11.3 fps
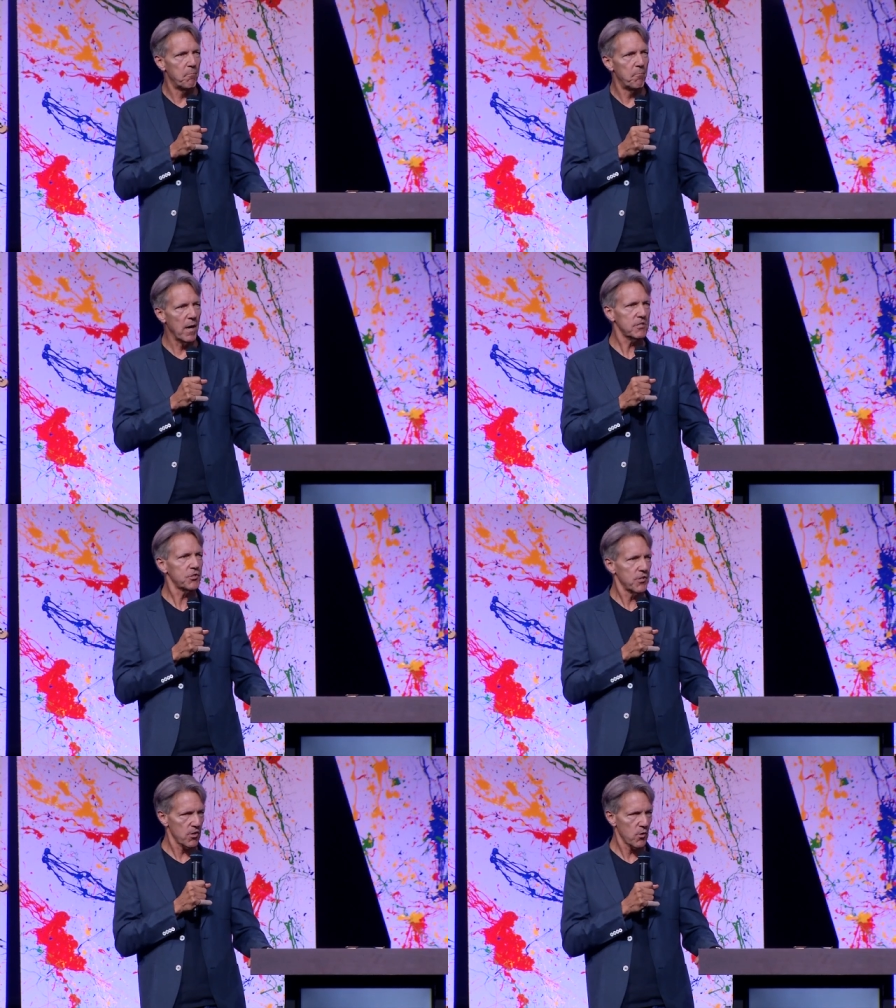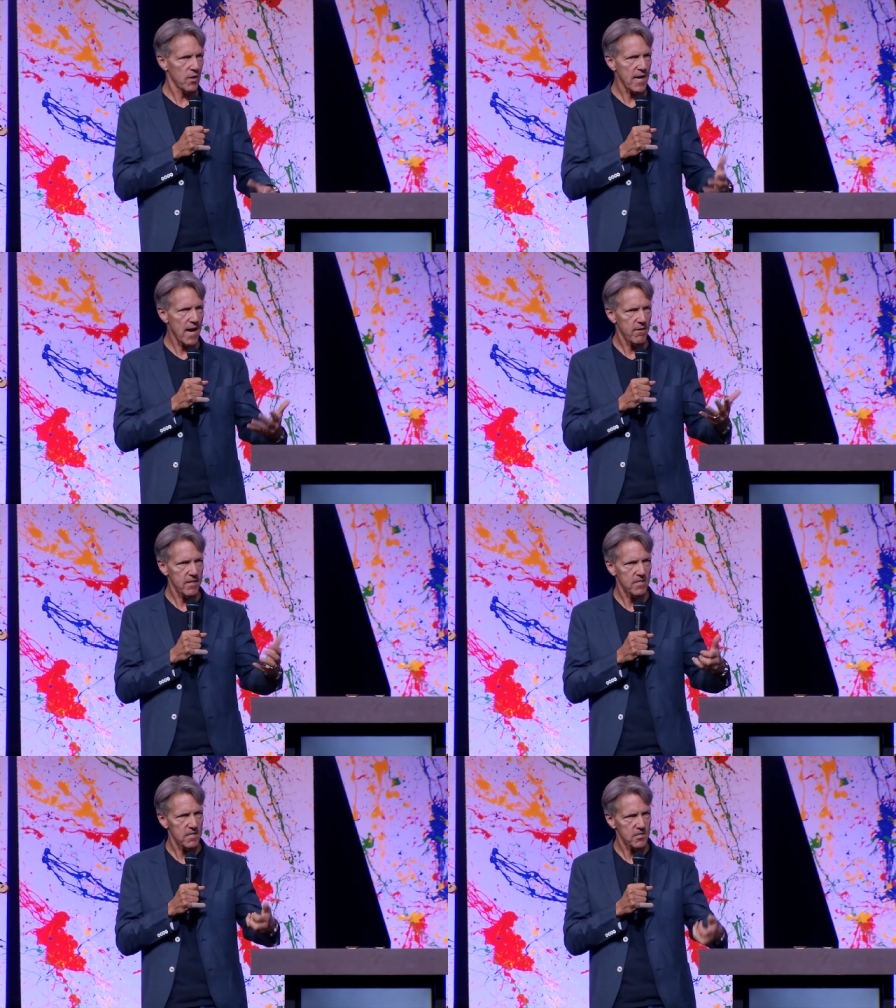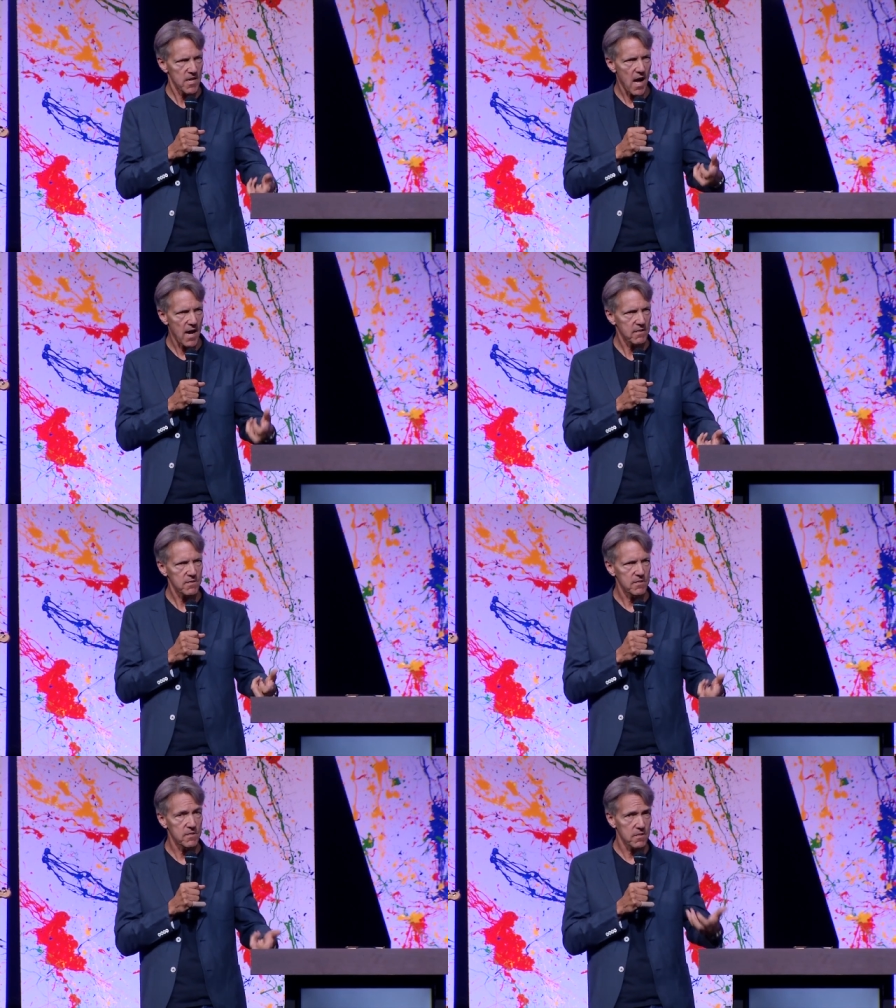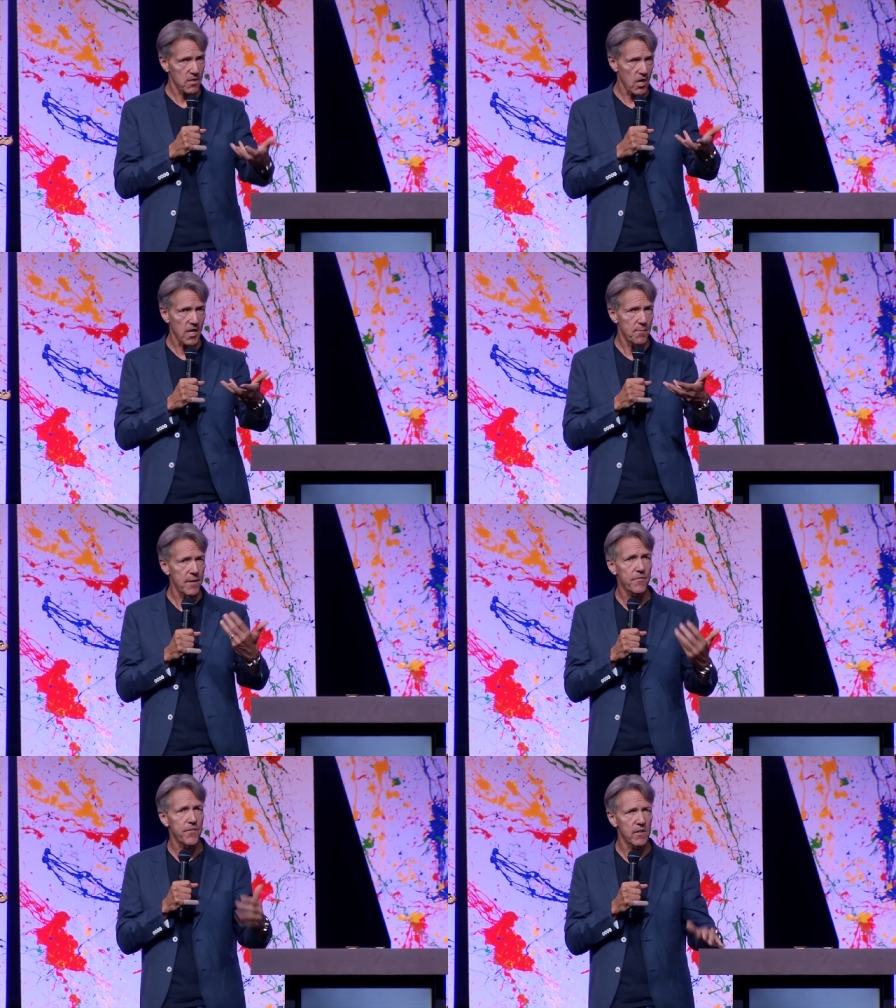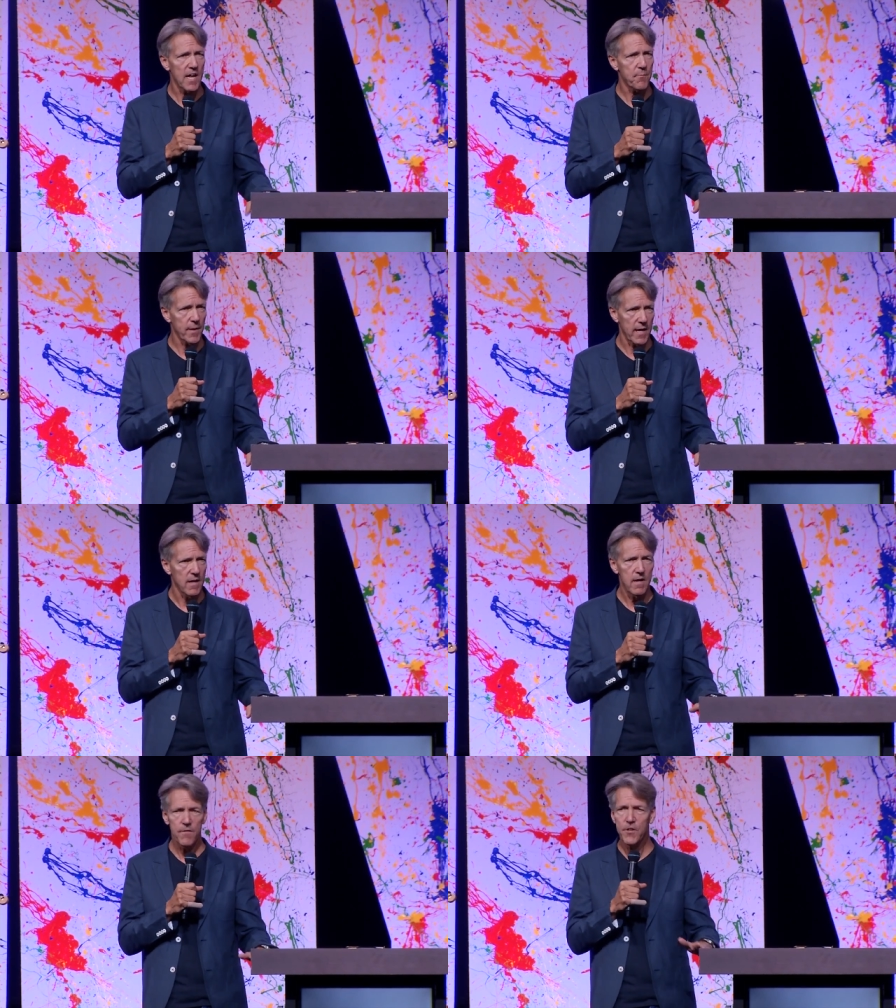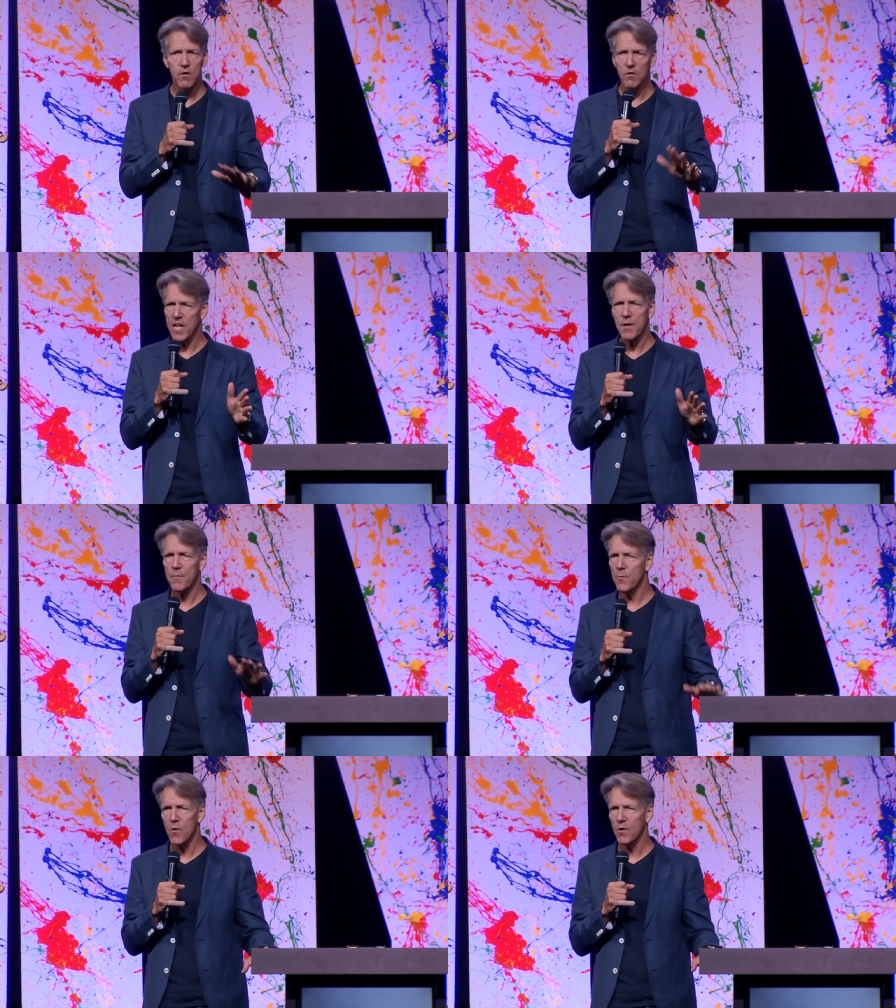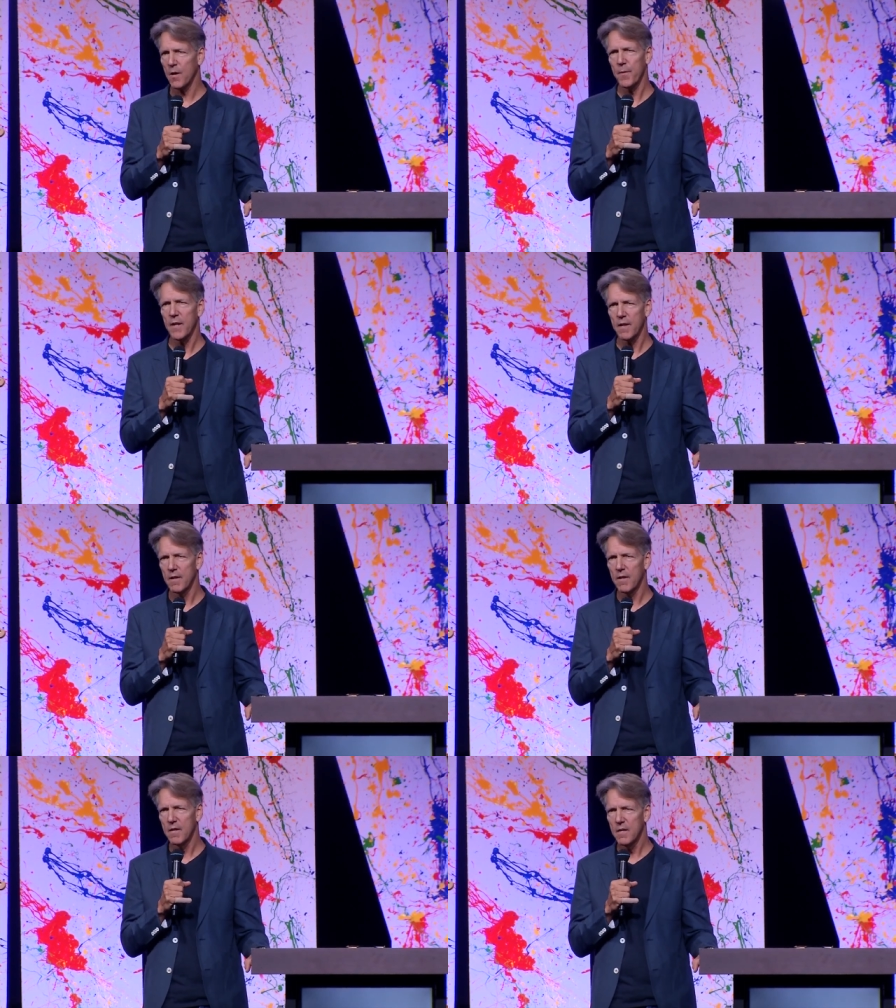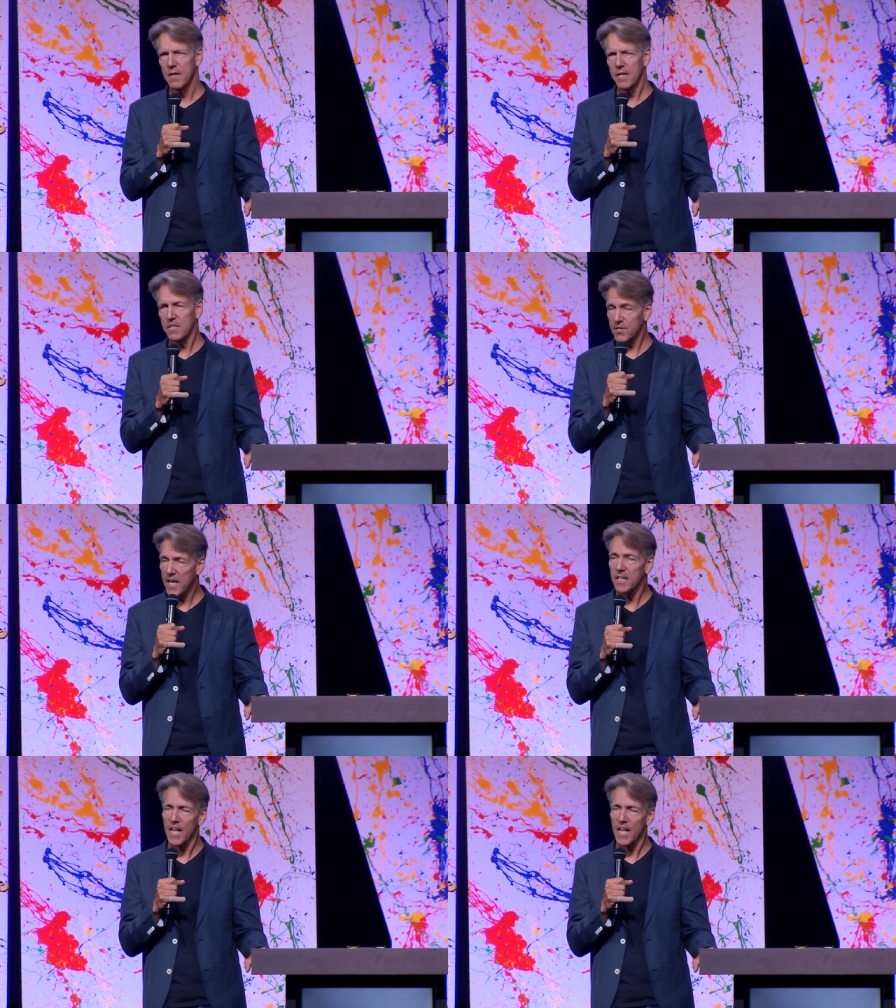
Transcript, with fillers: bust your door down. He just knocks. He says, I'll come in if you let me. If you don't let him, he won't come in. He's saying,